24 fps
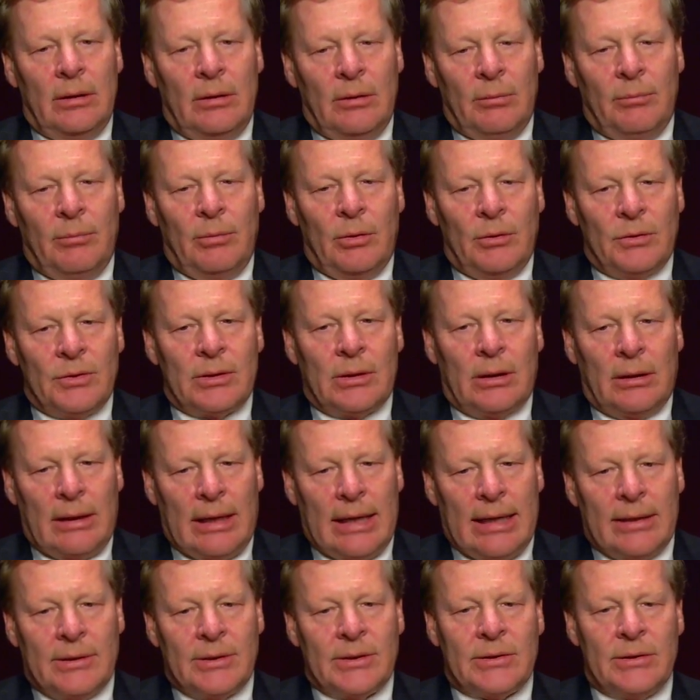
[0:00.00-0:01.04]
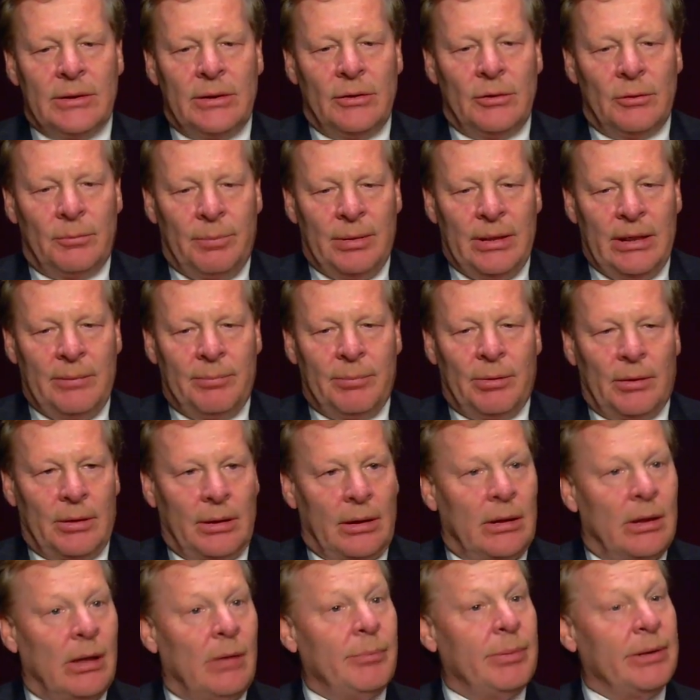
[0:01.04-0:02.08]
You know, a lot of senior people in a
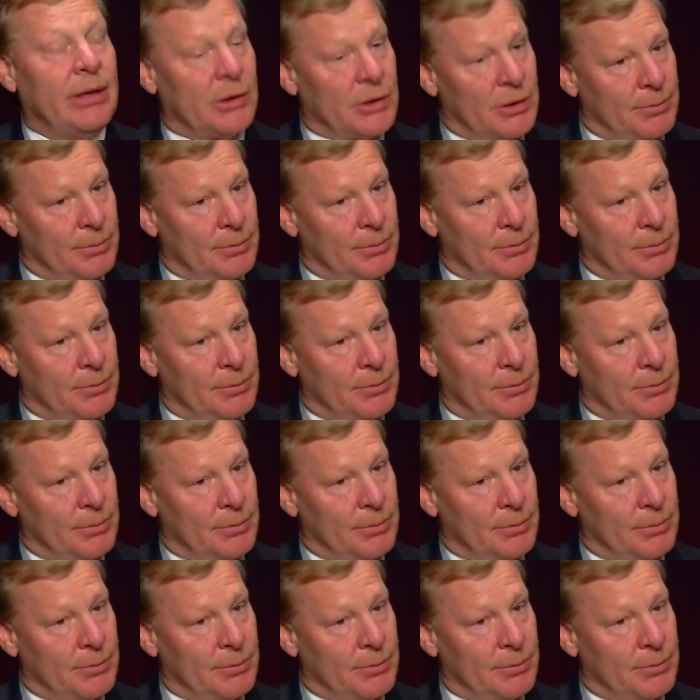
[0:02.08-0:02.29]
company,